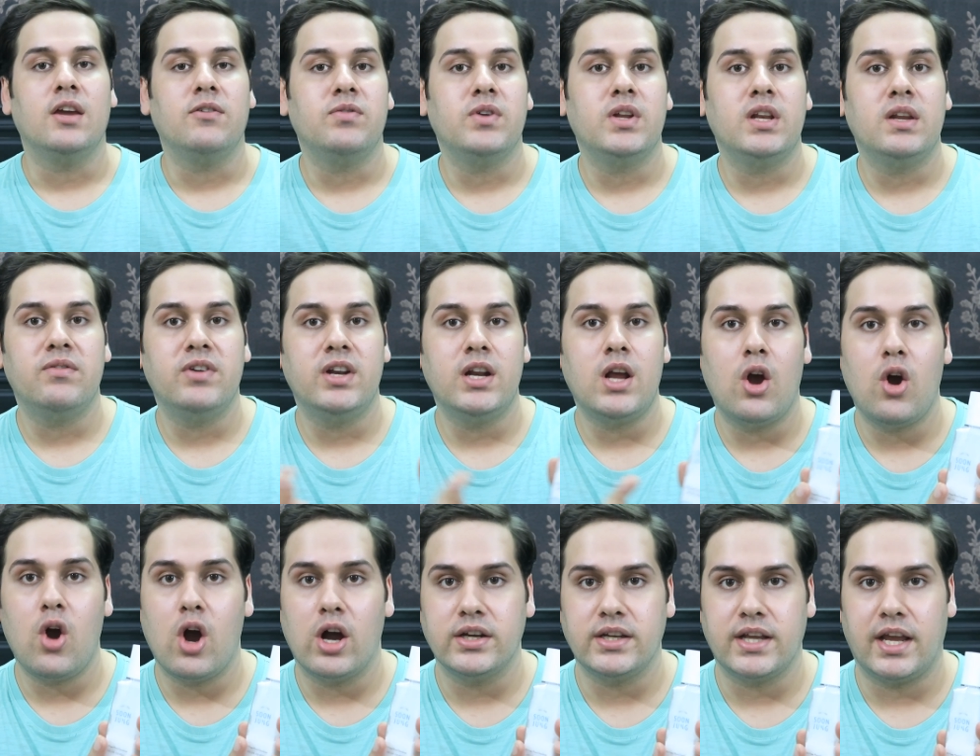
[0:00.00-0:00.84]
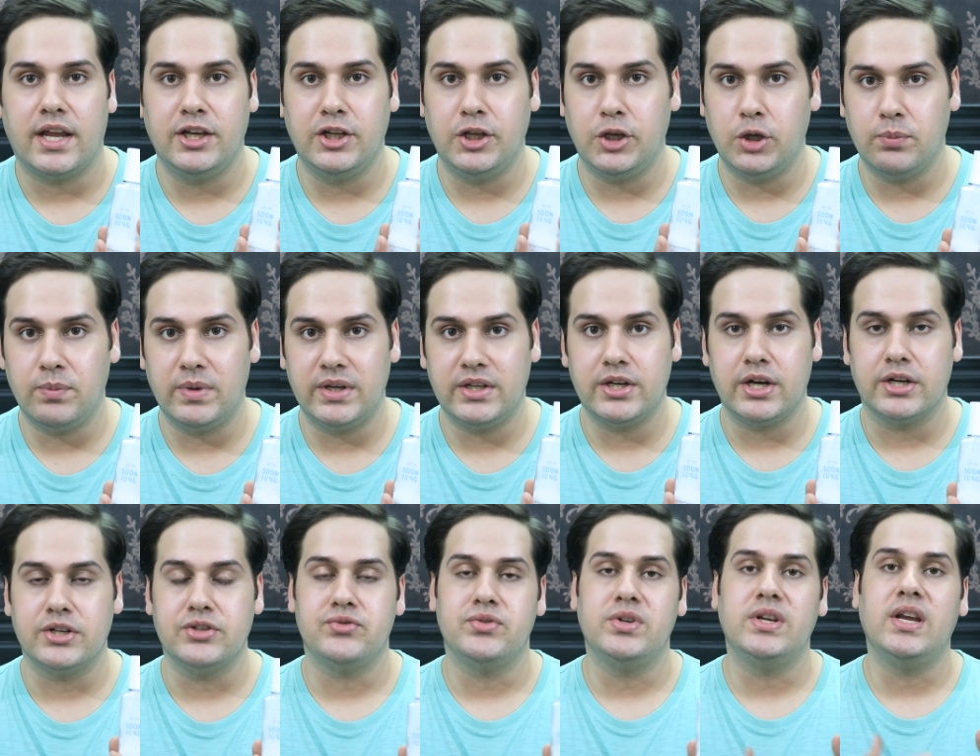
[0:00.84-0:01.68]
If you live in a hot and humid
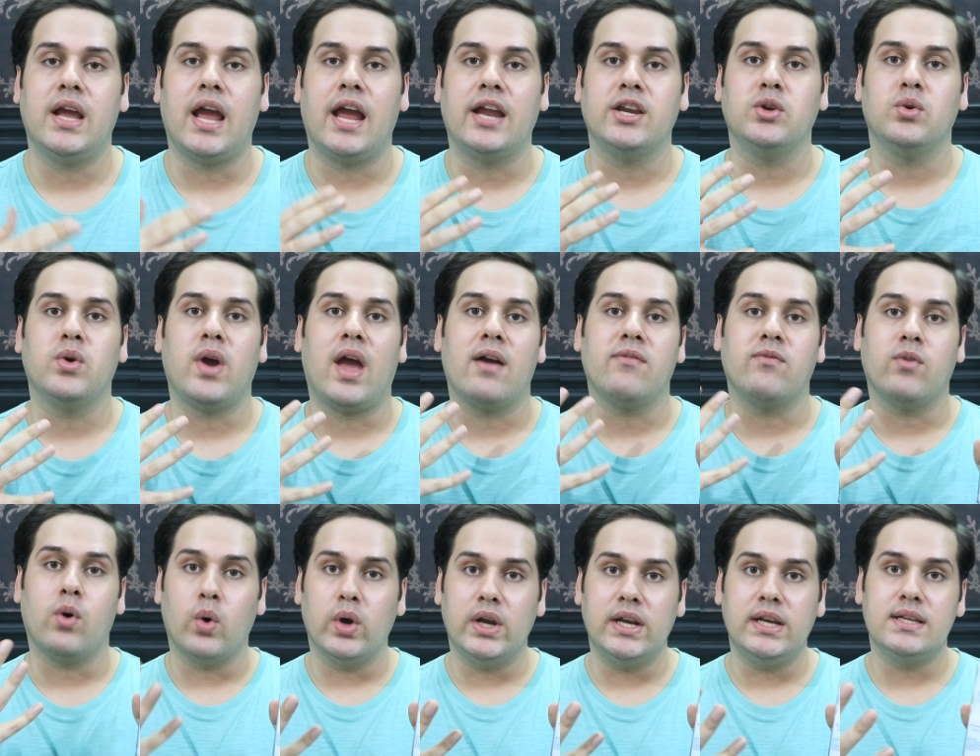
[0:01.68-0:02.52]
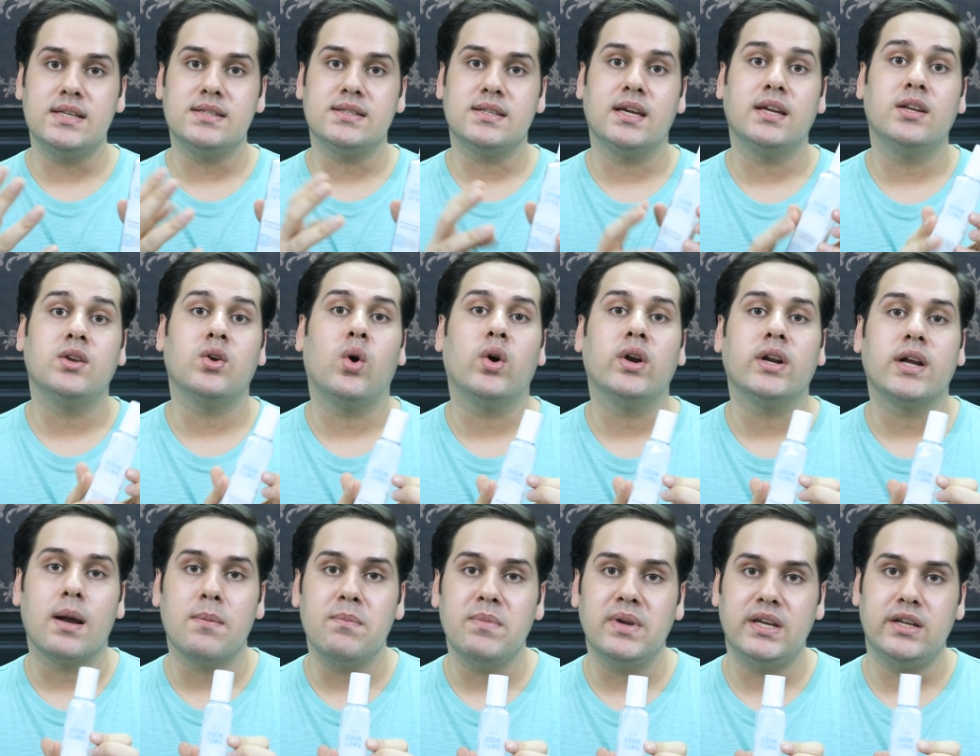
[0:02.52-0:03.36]
country and you have oily skin
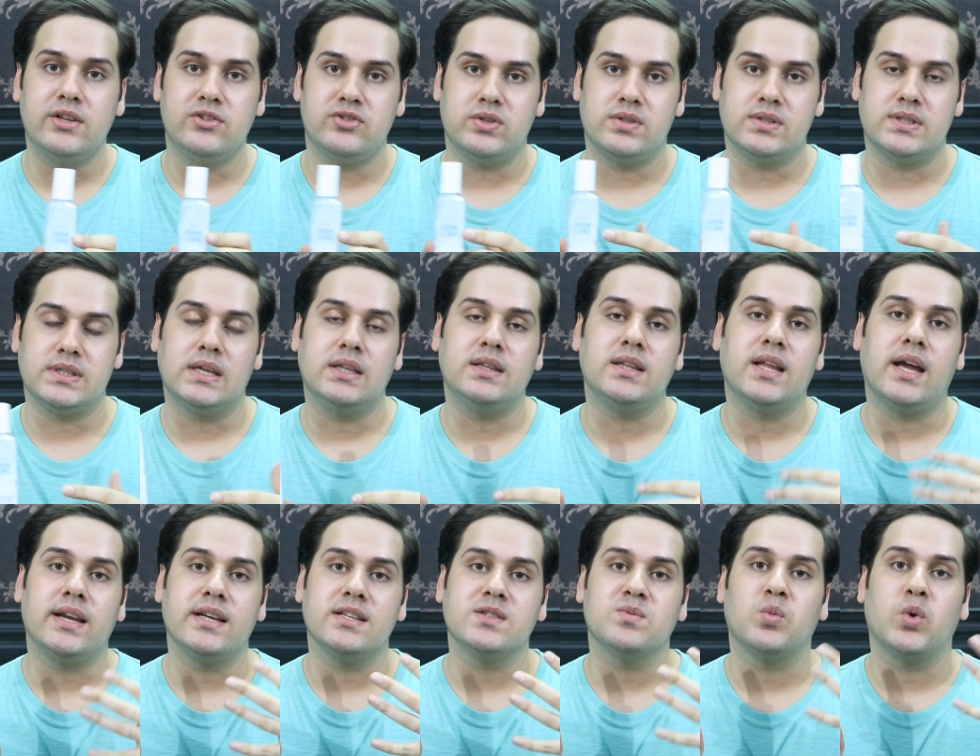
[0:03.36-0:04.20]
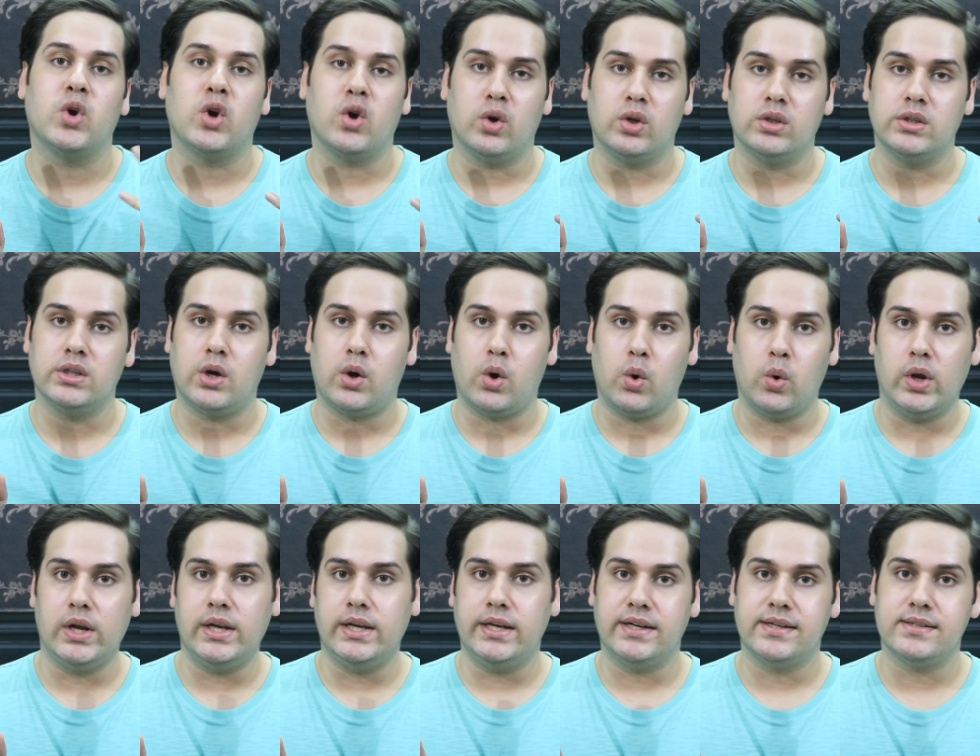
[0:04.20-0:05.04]
or combination skin that is more on the
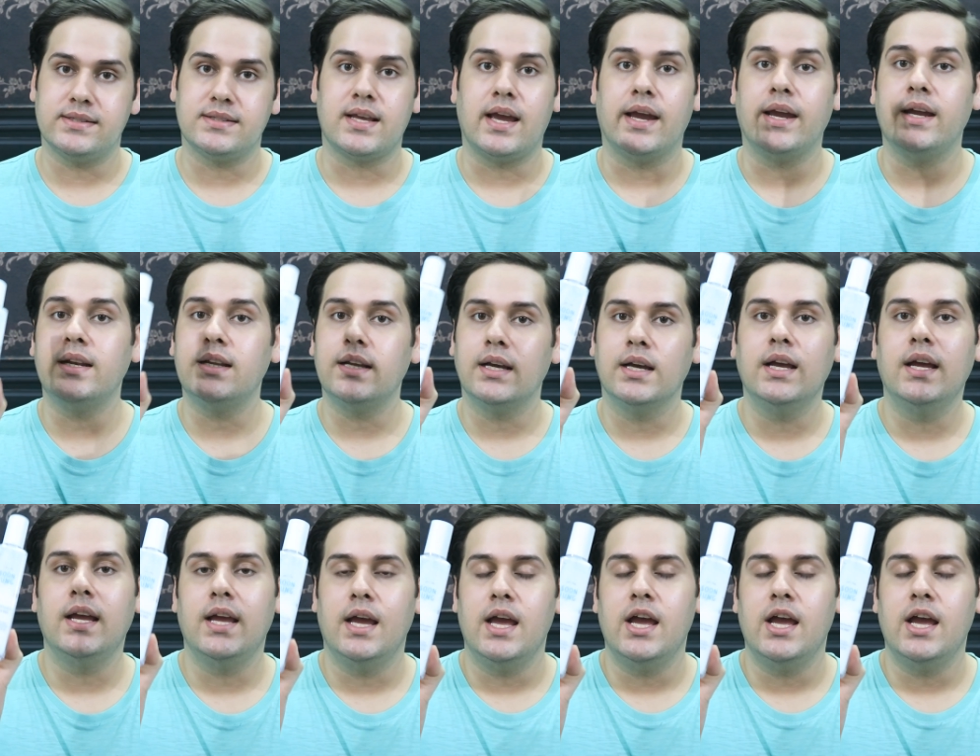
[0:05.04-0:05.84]
oilier side,